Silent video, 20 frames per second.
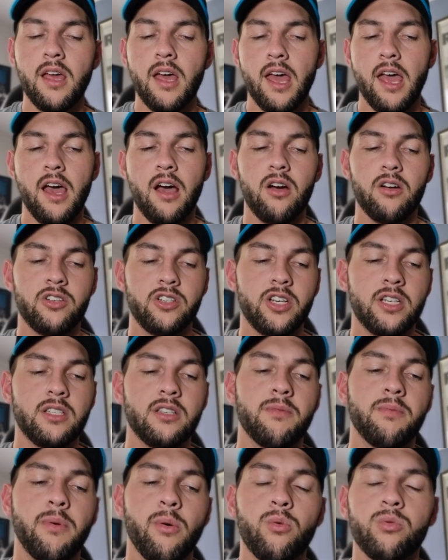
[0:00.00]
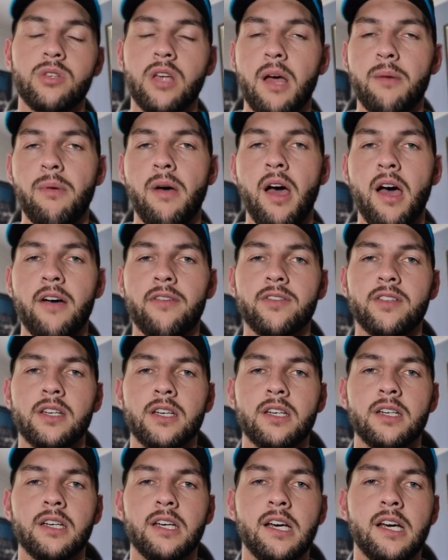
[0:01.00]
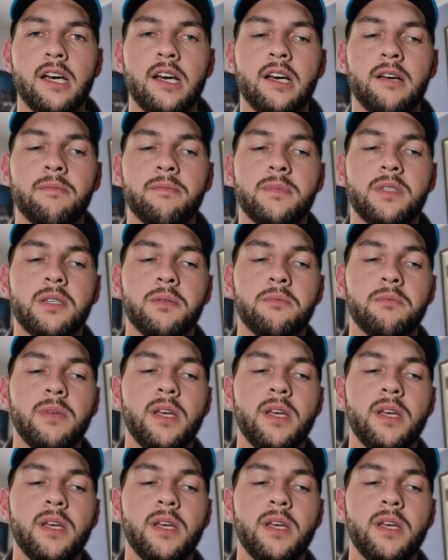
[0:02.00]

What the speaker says: How Jezza pulls up after some